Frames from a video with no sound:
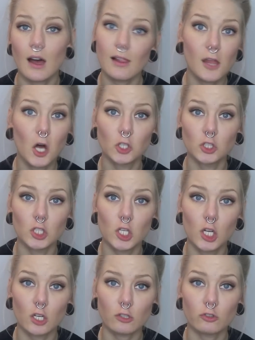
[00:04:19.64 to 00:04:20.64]
along the
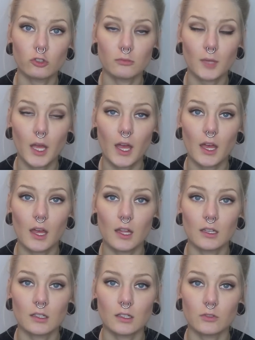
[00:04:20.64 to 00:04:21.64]
years,
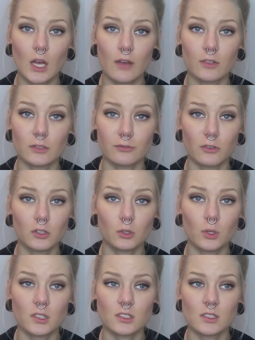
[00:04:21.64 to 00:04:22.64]
and if you have any further
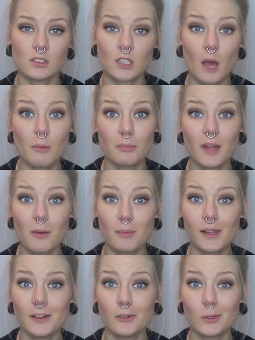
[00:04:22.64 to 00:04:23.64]
questions, comment down
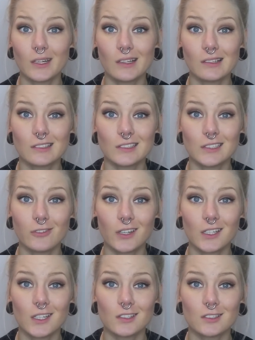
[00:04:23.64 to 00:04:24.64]
below and I'll see if I
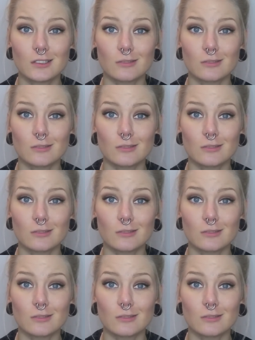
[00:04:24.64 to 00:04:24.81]
can answer